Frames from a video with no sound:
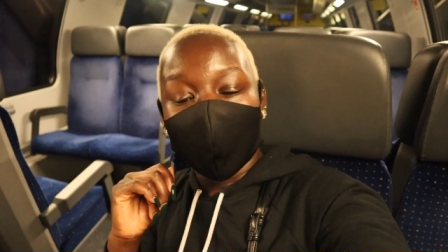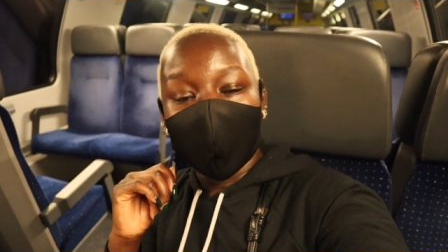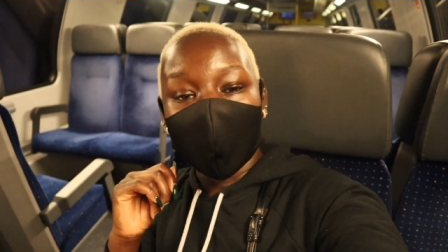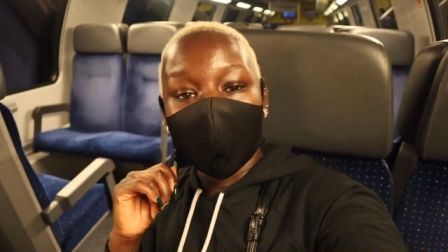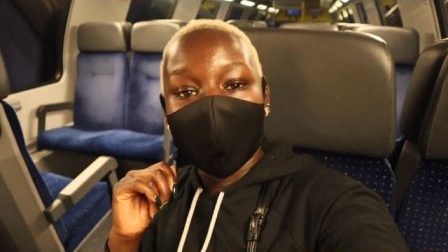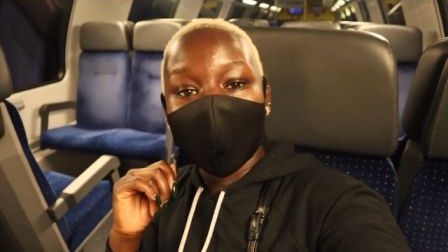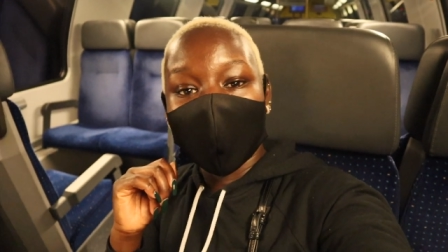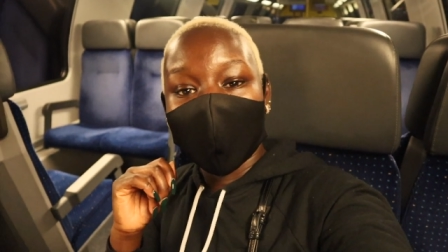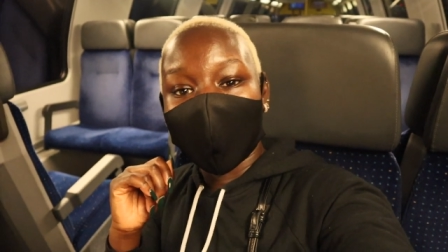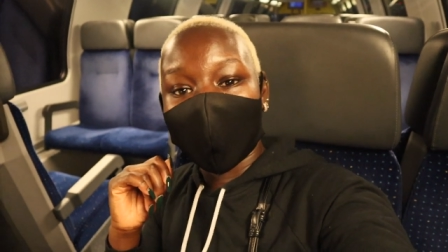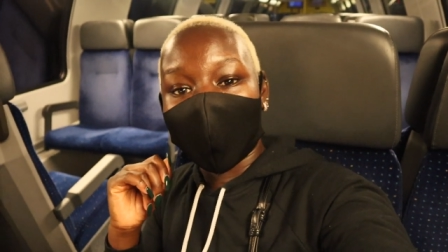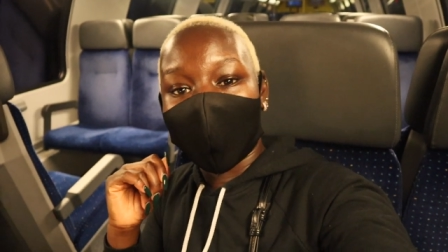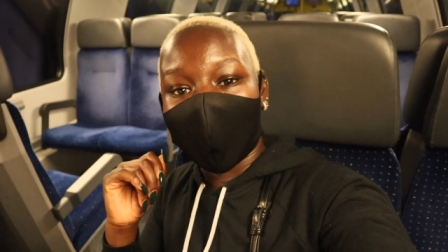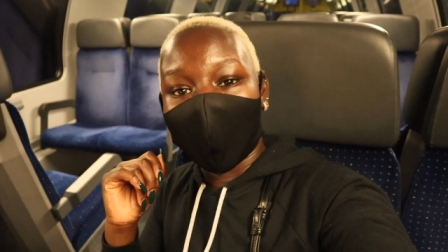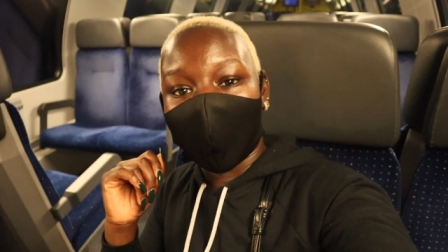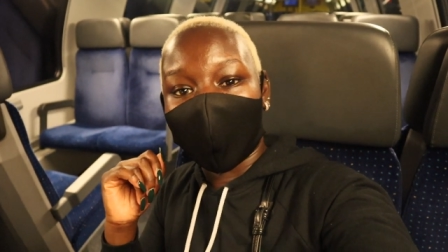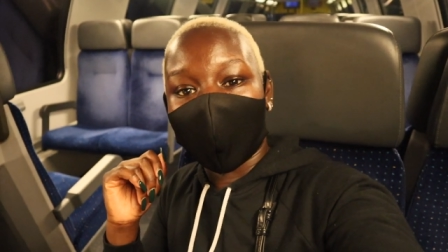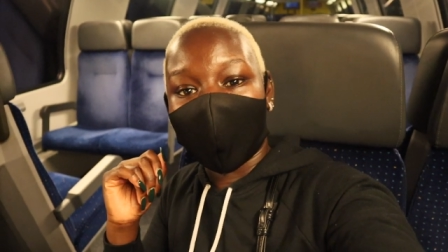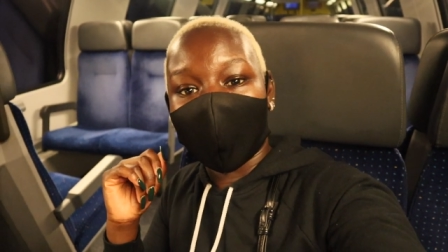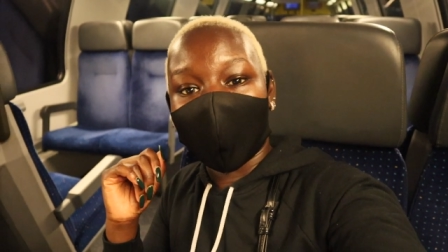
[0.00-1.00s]
morning
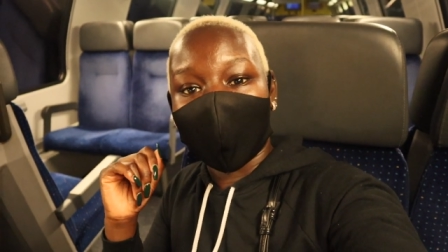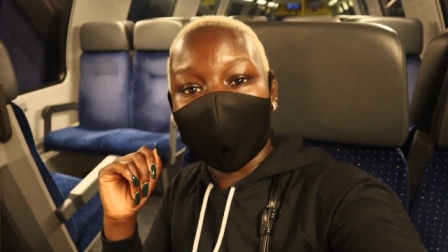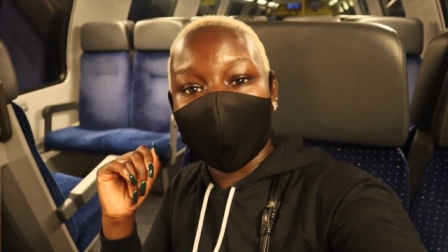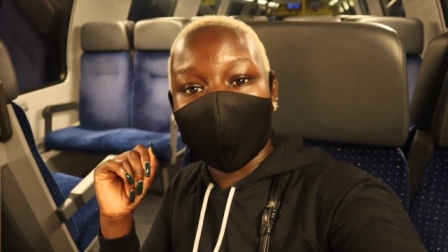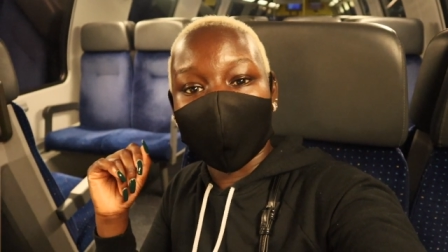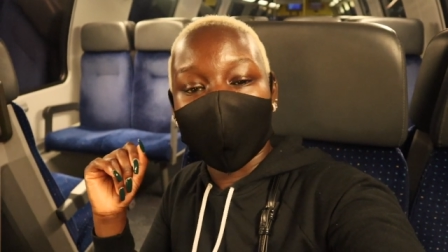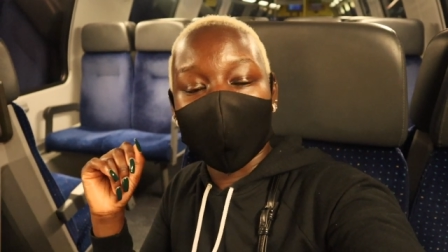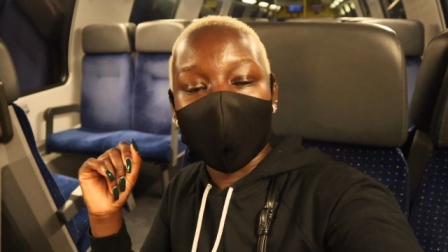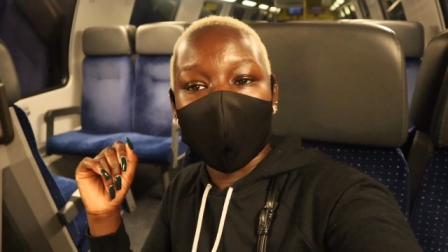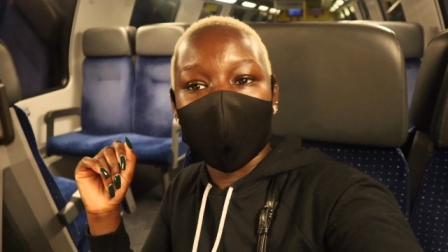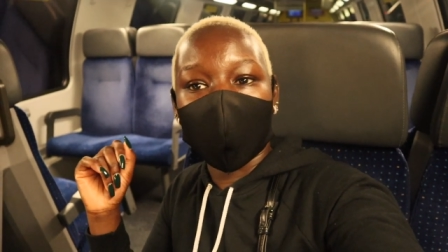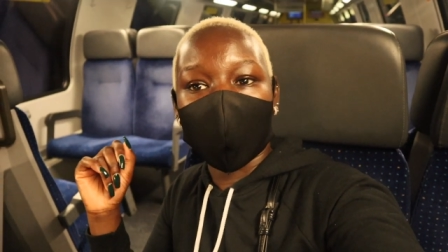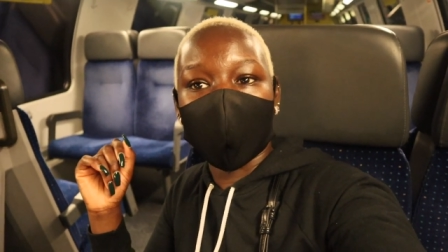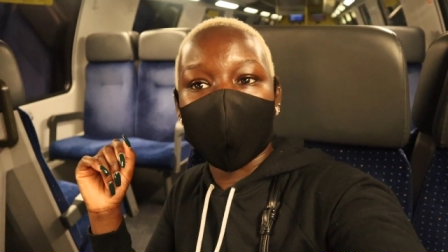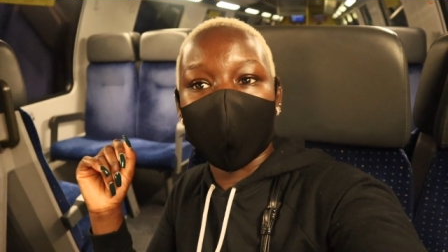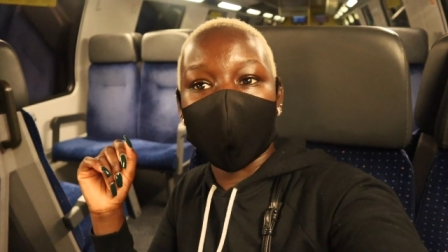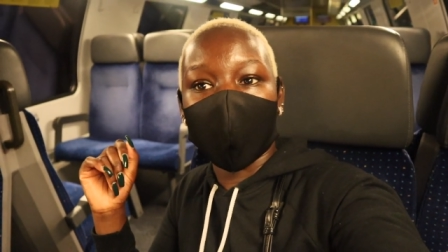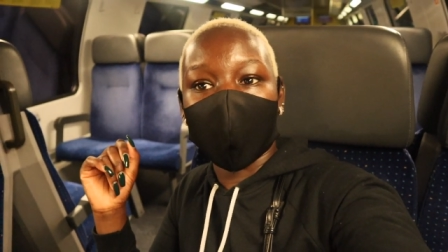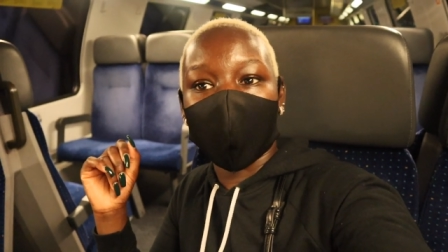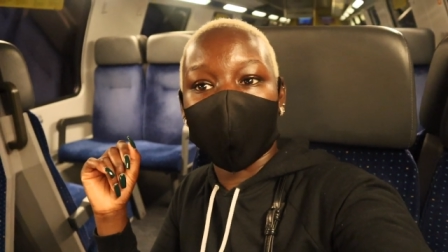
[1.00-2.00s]
guys
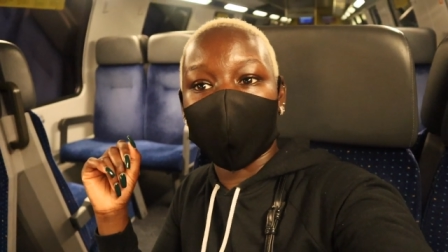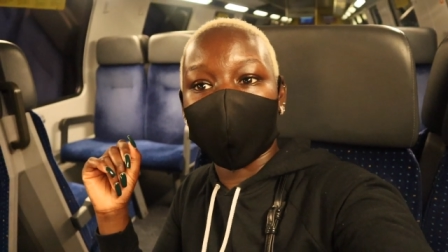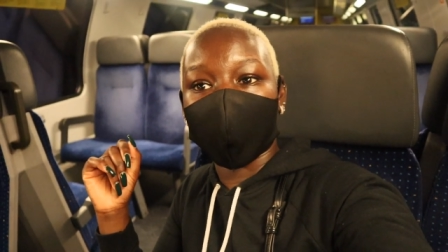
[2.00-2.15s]
so